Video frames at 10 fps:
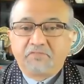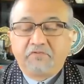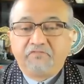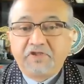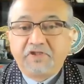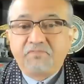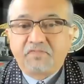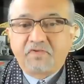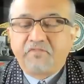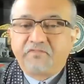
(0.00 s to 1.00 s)

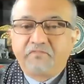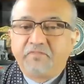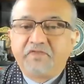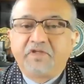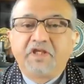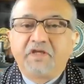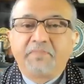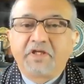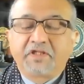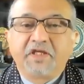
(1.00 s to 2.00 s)
victims of basically
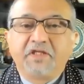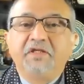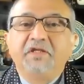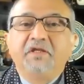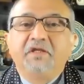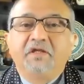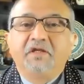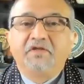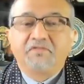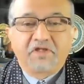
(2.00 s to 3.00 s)
apartheid
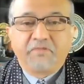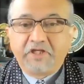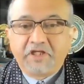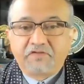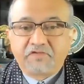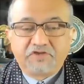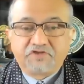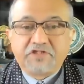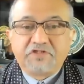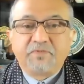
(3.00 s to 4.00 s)
discriminatory
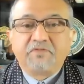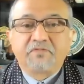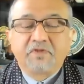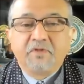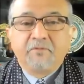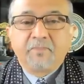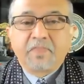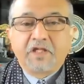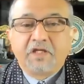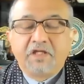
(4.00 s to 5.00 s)
treatments.
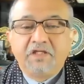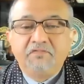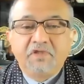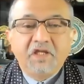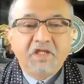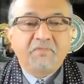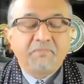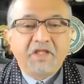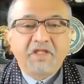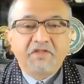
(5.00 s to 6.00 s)
Is India
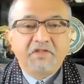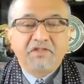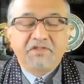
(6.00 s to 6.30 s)
playing